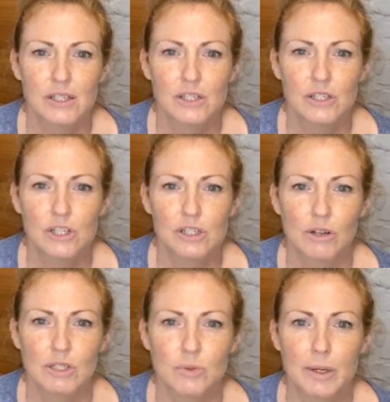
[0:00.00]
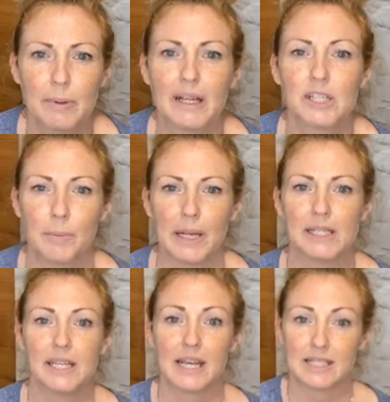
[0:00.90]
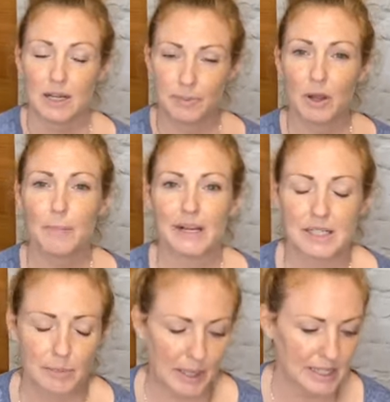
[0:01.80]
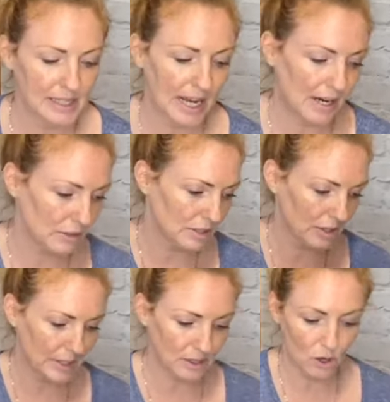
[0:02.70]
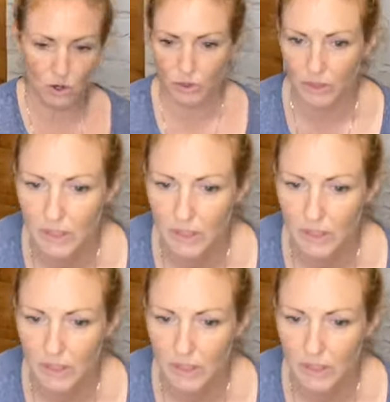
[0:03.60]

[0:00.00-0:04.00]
just on. Swing back to your piece. Yes, I'm going back to the piece now, so it's on